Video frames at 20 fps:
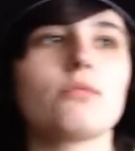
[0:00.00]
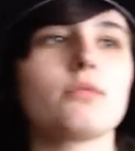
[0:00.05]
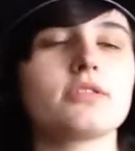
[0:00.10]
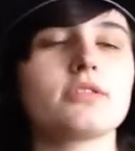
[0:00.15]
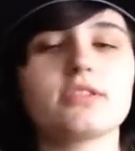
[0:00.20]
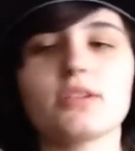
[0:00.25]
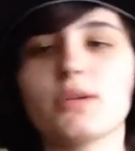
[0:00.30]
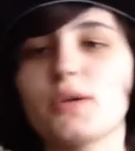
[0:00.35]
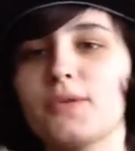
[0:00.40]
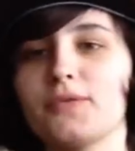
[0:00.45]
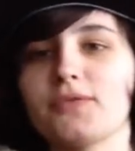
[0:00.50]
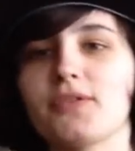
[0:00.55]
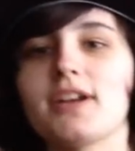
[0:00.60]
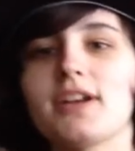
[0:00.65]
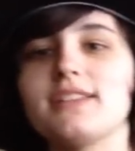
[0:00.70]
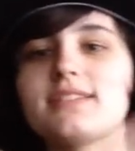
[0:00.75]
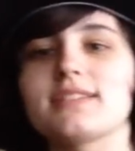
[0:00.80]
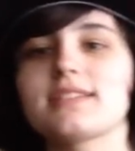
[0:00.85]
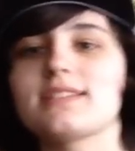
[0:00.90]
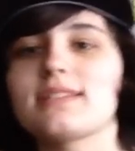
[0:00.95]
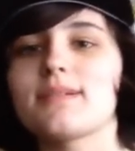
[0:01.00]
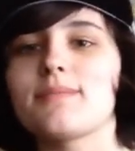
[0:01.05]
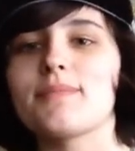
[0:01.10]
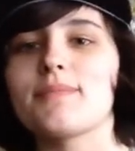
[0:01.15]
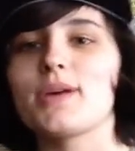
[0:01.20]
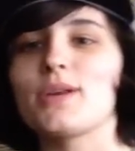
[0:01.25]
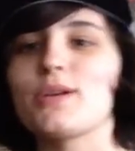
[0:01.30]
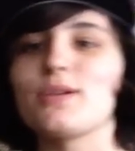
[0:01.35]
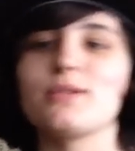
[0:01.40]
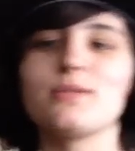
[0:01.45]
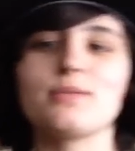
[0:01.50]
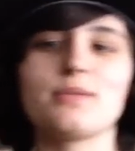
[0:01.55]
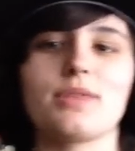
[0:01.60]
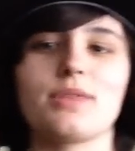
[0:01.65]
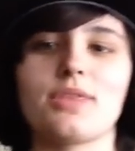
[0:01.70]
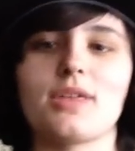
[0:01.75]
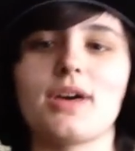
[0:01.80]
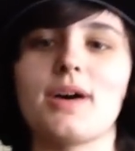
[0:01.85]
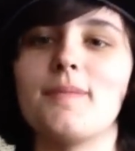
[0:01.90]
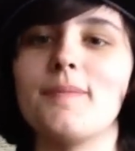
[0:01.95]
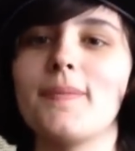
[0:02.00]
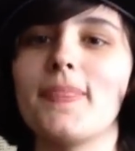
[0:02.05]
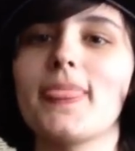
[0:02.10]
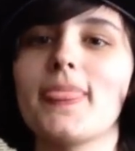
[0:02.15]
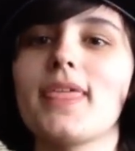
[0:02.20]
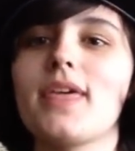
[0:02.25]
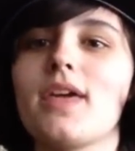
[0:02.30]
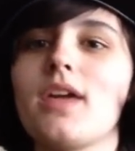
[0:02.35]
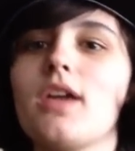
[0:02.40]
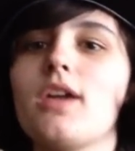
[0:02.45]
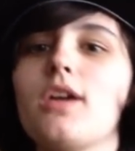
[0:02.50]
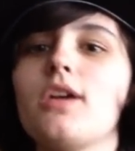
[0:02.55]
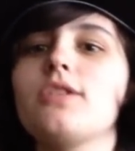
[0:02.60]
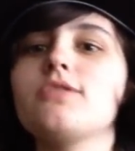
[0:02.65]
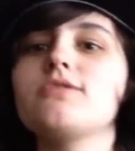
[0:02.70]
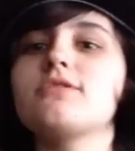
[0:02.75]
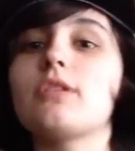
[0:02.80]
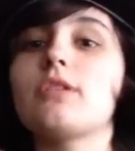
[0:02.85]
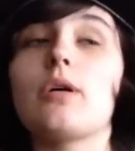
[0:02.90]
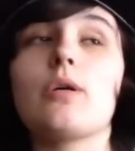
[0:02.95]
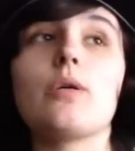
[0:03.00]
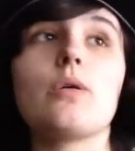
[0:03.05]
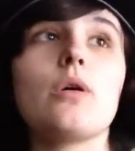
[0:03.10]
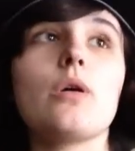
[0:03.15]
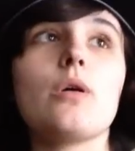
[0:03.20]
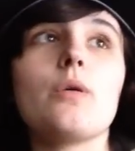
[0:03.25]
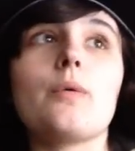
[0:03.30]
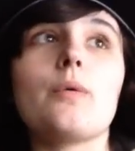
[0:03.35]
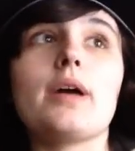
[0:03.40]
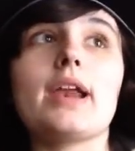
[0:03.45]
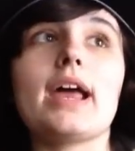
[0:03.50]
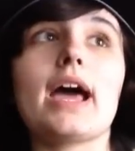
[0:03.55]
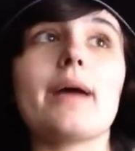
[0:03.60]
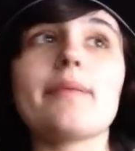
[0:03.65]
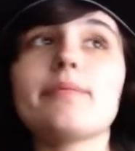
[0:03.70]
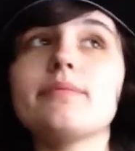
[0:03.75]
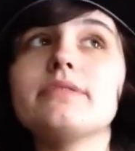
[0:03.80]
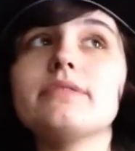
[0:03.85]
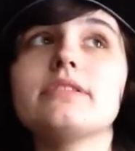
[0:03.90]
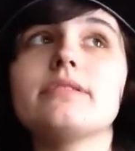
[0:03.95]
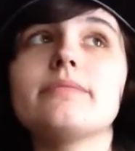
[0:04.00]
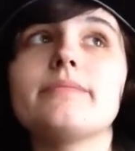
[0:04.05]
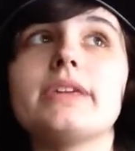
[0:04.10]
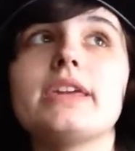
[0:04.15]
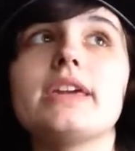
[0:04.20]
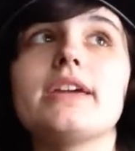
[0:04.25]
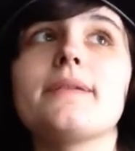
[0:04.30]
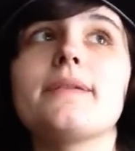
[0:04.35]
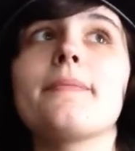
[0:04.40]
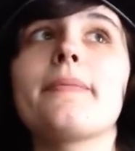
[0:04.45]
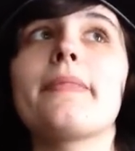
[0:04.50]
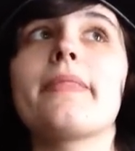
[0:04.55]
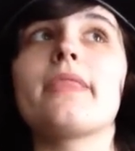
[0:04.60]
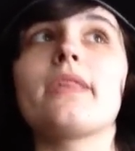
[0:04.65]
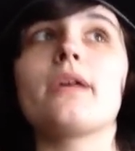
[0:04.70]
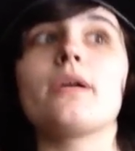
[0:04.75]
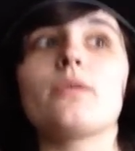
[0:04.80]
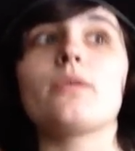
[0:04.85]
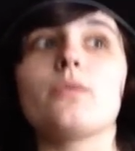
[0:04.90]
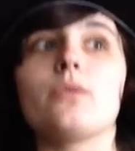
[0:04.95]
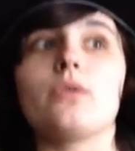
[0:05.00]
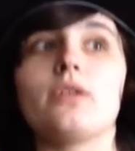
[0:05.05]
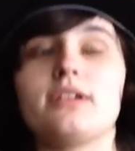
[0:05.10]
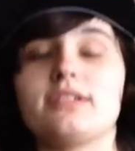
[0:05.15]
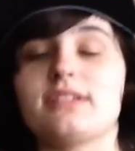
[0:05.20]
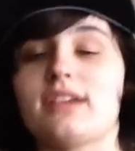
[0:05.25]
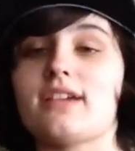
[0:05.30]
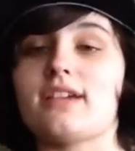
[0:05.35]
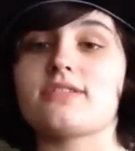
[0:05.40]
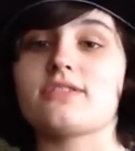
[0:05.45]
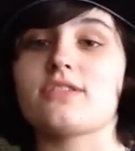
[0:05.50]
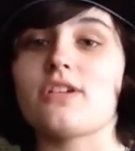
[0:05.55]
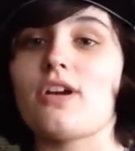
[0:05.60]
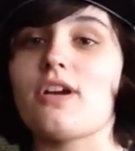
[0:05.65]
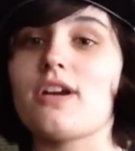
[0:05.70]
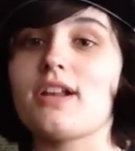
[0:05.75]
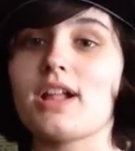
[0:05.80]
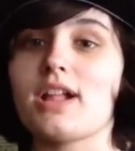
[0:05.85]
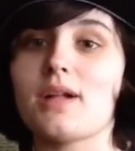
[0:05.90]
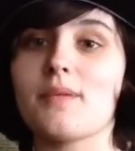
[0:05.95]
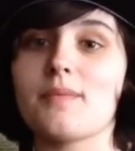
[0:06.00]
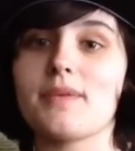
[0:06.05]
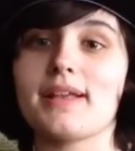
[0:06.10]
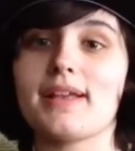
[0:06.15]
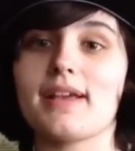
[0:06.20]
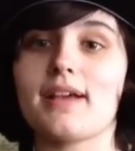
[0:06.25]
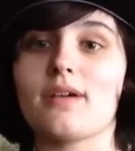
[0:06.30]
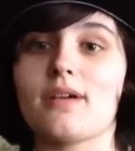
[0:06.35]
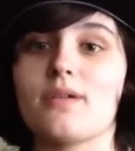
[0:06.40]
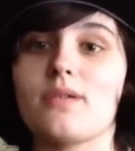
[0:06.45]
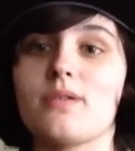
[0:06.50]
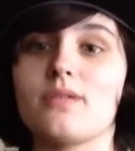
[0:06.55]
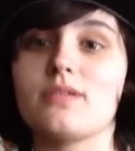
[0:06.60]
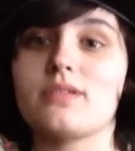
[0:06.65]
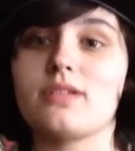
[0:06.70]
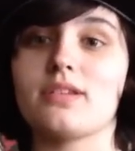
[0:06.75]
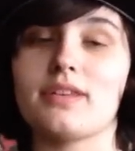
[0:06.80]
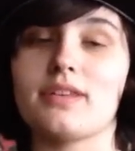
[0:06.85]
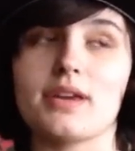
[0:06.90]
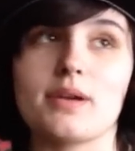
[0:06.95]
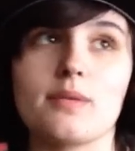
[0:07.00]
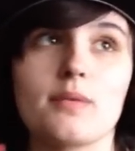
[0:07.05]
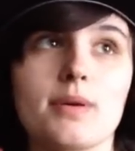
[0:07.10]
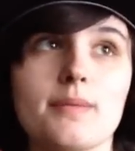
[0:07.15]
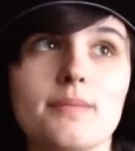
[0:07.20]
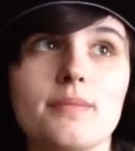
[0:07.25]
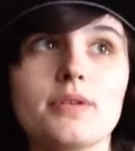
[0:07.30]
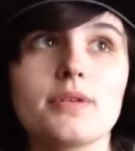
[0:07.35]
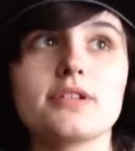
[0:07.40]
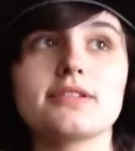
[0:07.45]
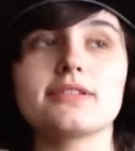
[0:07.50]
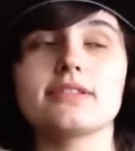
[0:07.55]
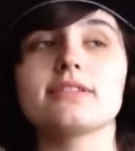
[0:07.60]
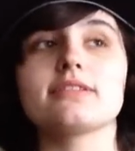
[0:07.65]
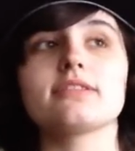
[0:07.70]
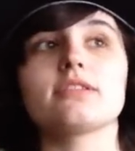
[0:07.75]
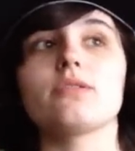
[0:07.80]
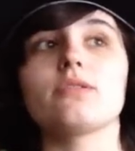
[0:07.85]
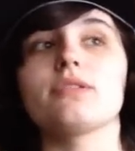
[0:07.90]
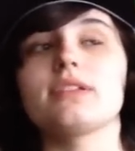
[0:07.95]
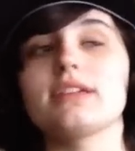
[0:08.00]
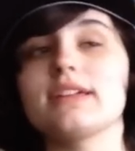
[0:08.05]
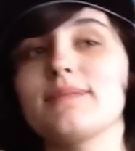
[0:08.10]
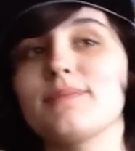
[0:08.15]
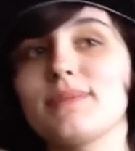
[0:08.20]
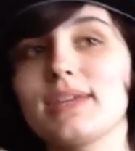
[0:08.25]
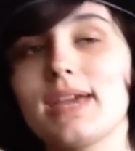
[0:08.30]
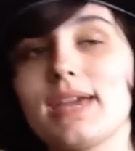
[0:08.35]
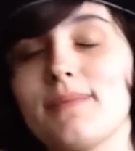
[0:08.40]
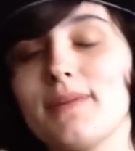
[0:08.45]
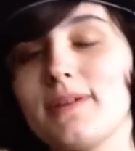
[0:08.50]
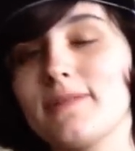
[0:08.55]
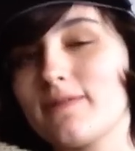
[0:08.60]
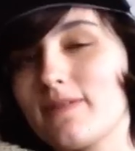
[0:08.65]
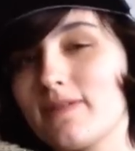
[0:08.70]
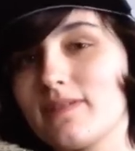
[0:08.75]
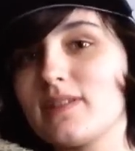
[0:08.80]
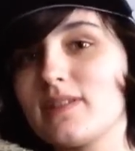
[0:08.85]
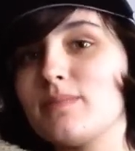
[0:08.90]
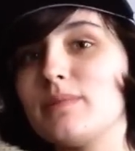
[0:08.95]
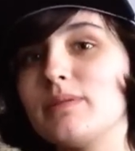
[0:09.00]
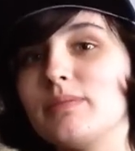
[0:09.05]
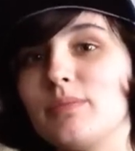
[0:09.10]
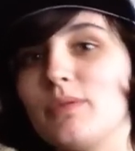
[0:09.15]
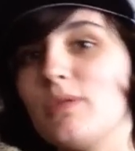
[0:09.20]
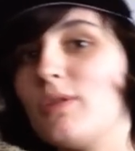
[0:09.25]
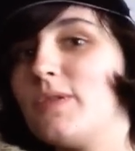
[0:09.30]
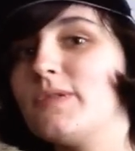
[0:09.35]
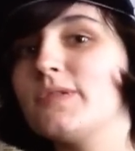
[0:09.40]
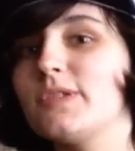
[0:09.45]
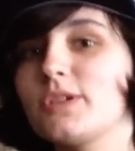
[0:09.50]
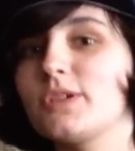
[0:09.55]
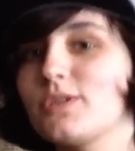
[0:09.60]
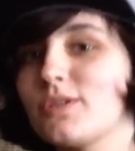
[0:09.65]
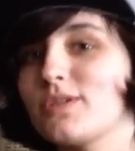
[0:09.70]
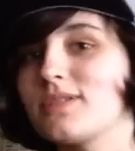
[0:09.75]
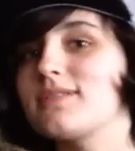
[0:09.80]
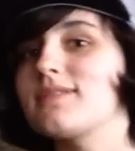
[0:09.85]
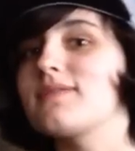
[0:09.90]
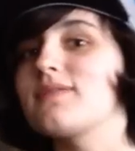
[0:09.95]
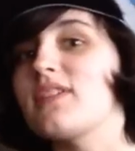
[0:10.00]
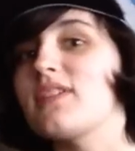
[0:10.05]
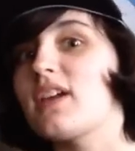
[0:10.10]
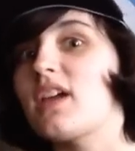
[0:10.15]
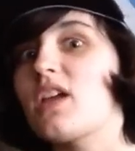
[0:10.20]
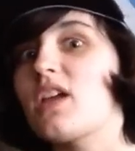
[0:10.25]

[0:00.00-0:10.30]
Let's start with friends because I'm better with them. So what happened to me was I started coming out to one person slowly, and it became 50 people over a course of